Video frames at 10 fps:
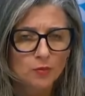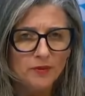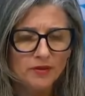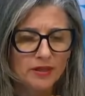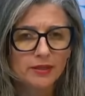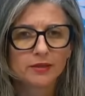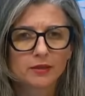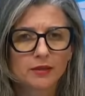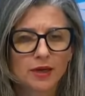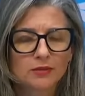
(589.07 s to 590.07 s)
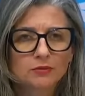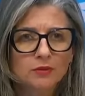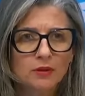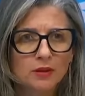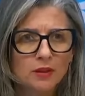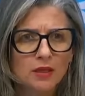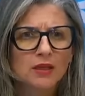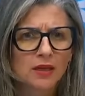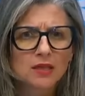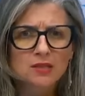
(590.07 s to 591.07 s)
be very clear, I don't
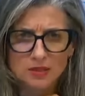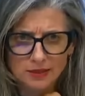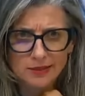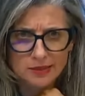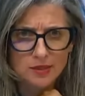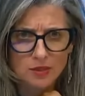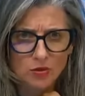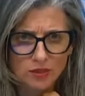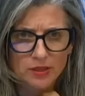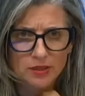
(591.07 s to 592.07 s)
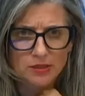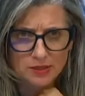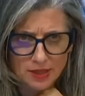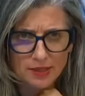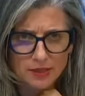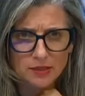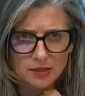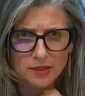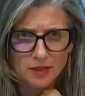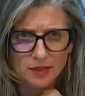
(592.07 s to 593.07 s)
think that Israel is the only
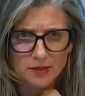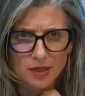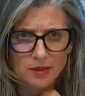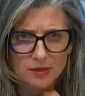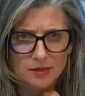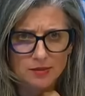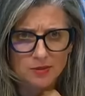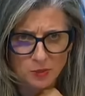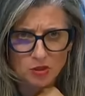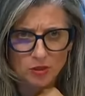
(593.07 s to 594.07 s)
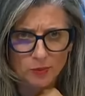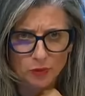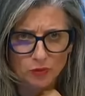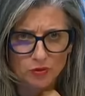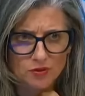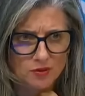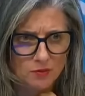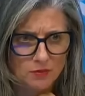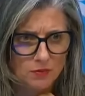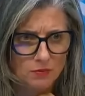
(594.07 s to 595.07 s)
state that attacks special rapporteurs.
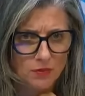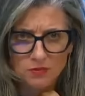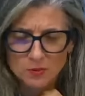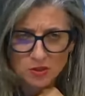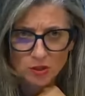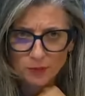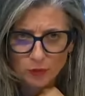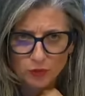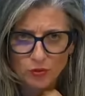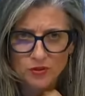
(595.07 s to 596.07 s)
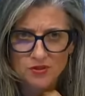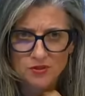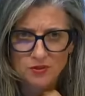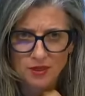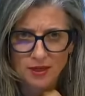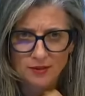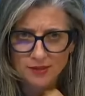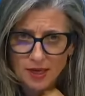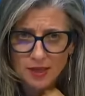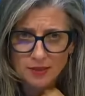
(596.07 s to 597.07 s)
Special rapporteurs get
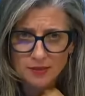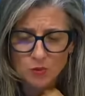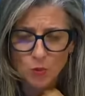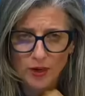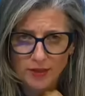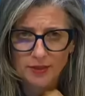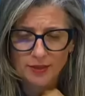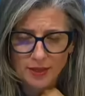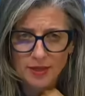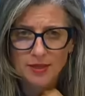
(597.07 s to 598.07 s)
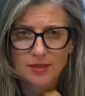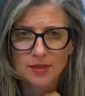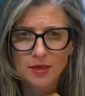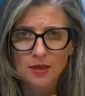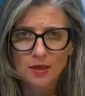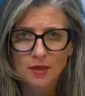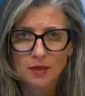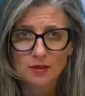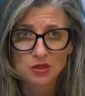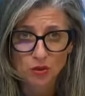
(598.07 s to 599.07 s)
attacked when they
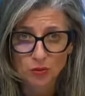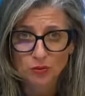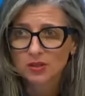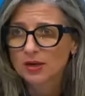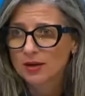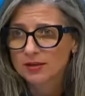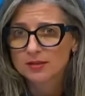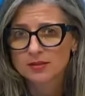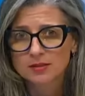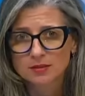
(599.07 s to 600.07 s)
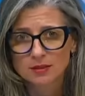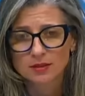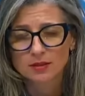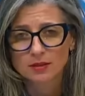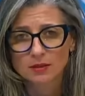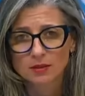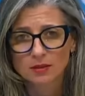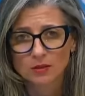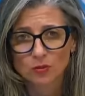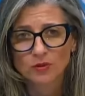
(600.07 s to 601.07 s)
scrutinize the
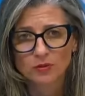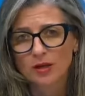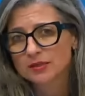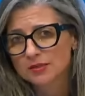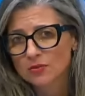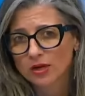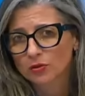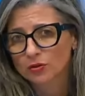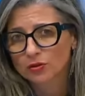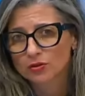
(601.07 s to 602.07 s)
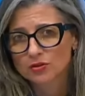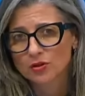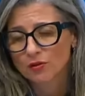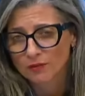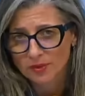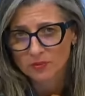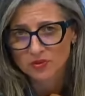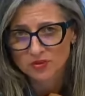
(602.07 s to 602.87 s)
human rights records of member